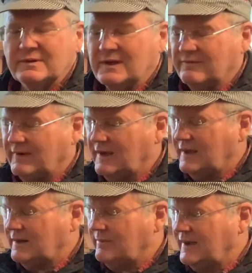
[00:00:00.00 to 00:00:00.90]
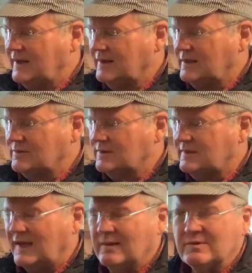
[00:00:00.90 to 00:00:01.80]
Now, if I had a Mallet that was
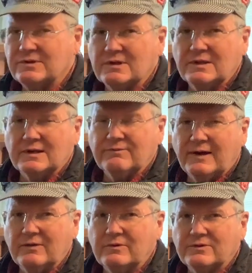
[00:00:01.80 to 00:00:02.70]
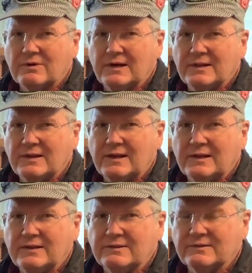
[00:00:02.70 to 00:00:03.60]
damaged enough, I would try
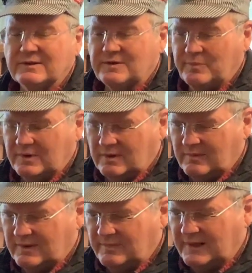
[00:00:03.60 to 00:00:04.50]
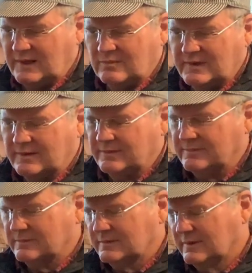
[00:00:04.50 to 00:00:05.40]
that as an experiment, but I don't want to
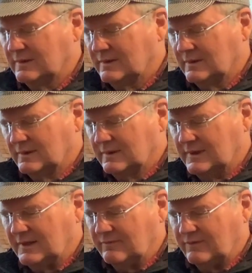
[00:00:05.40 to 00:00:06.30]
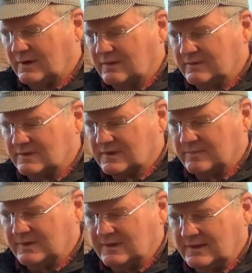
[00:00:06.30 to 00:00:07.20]
get involved in
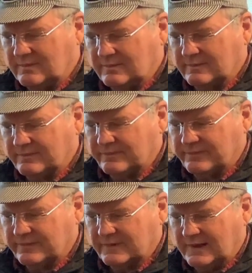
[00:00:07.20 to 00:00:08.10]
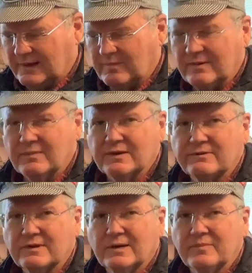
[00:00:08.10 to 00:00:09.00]
something that I may
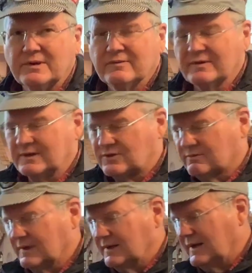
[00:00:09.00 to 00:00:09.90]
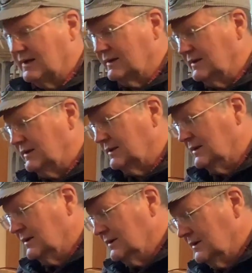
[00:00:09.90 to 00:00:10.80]
mess up and never get straightened out again.
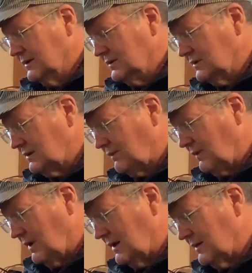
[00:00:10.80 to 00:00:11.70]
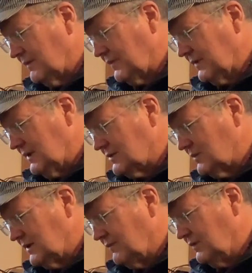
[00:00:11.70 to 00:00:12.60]
Just a thought, in case
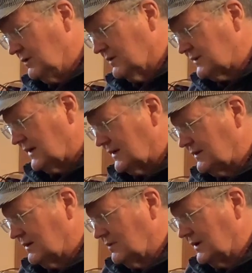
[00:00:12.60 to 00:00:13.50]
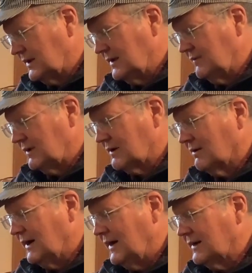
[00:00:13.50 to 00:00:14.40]
one of the viewers out there want to give it a
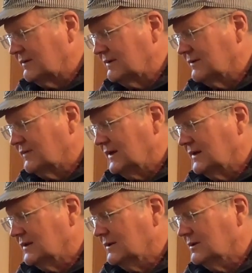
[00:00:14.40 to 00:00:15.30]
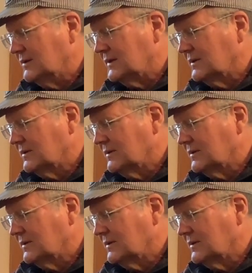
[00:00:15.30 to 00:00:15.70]
crack and see if they can do it.